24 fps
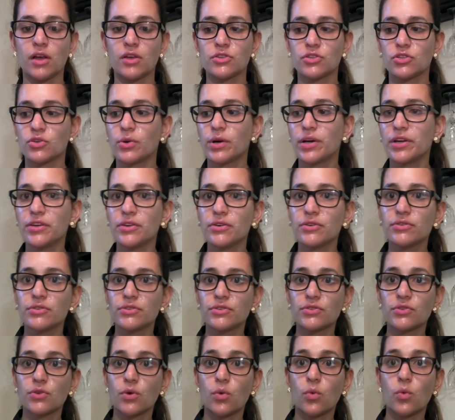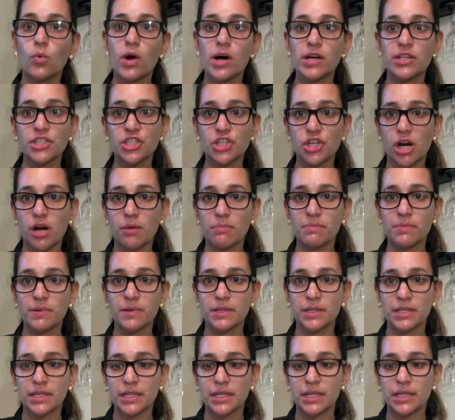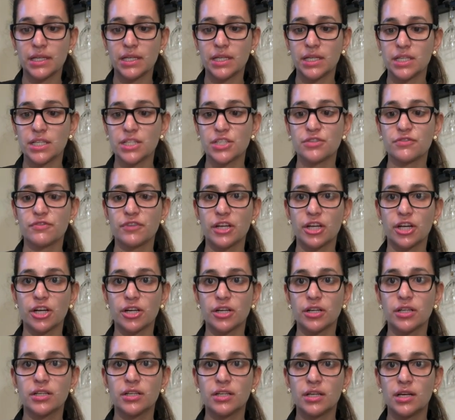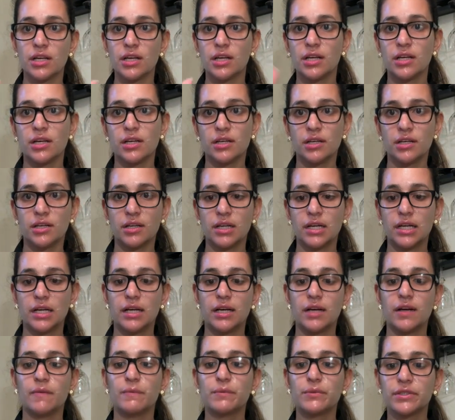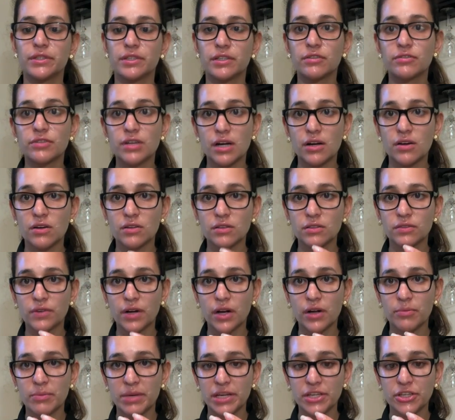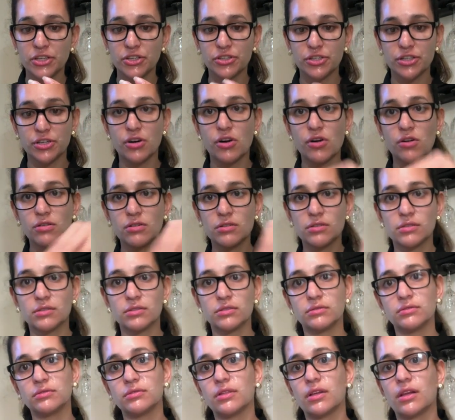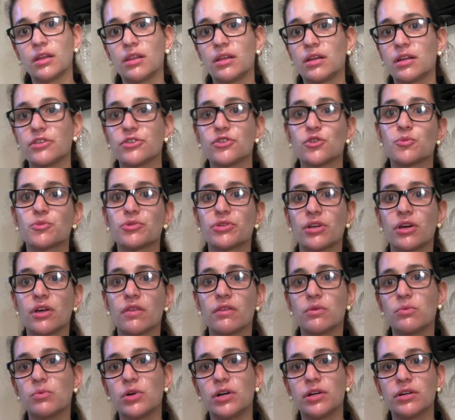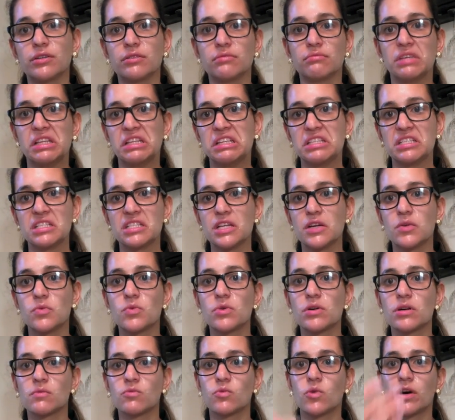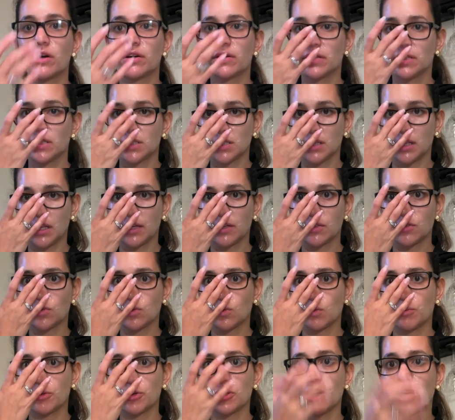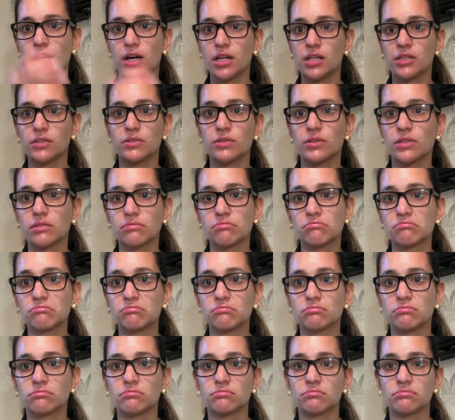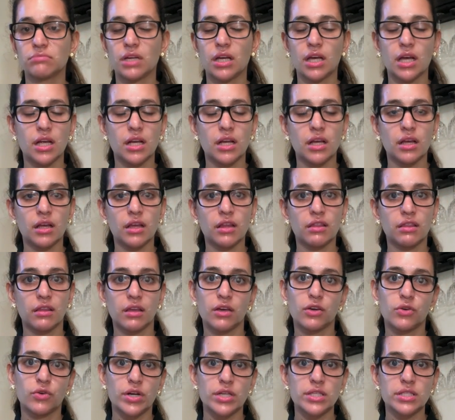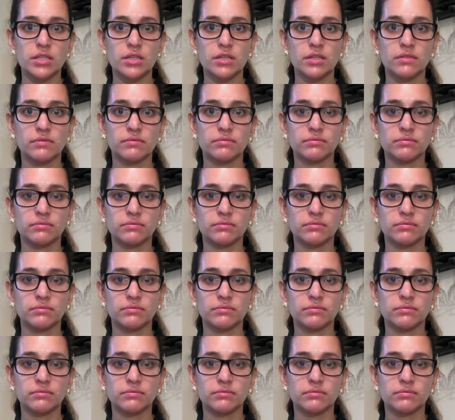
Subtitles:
So I use 1 drop in each finger. I put it all around my cuticle, and then I just put it on the water. And this is like warm water, it's not like super hot or anything crazy.